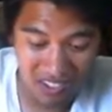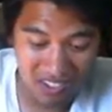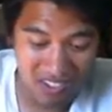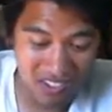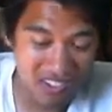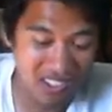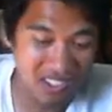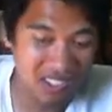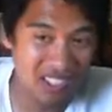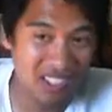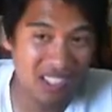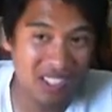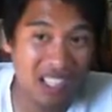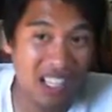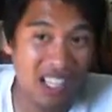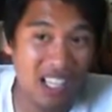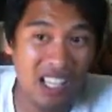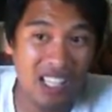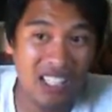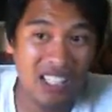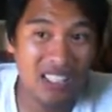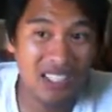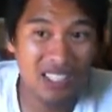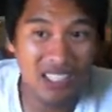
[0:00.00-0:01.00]
Or
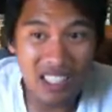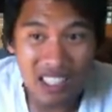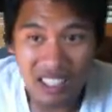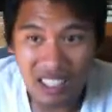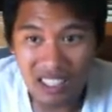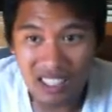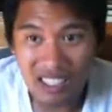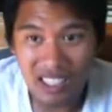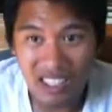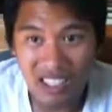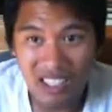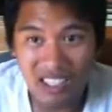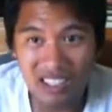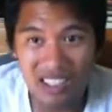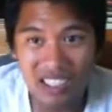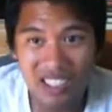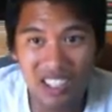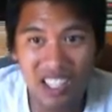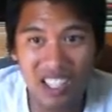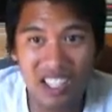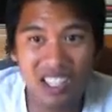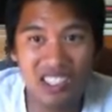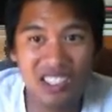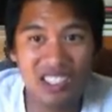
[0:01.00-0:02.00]
is that you know
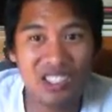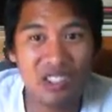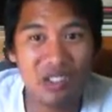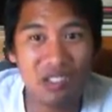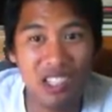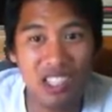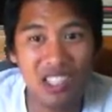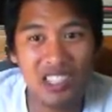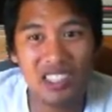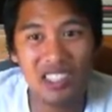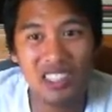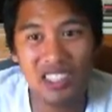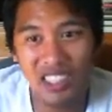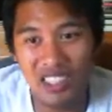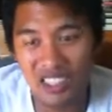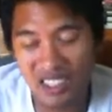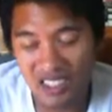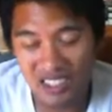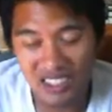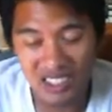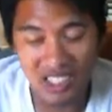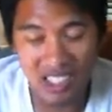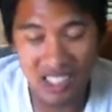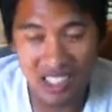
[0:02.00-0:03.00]
you lost twice to
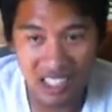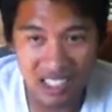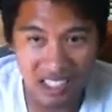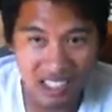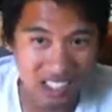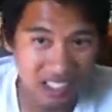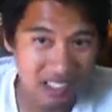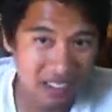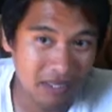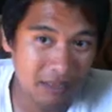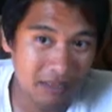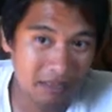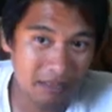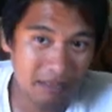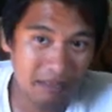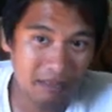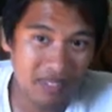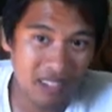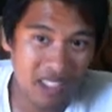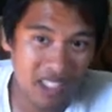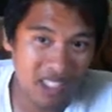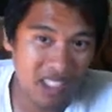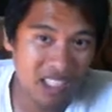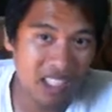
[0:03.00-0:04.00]
this guy now,
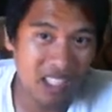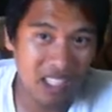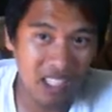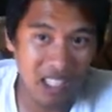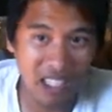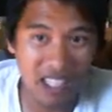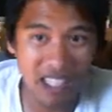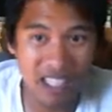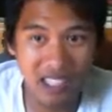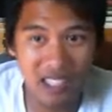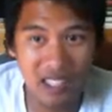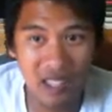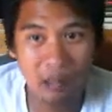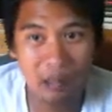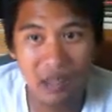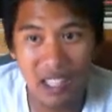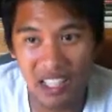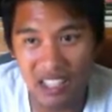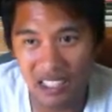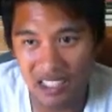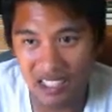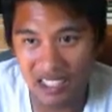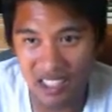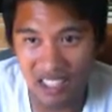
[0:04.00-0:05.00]
to uh, Anthony
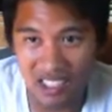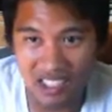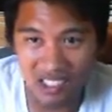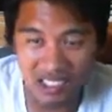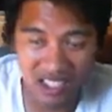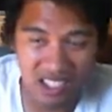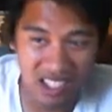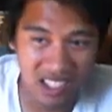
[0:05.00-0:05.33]
Pettis now?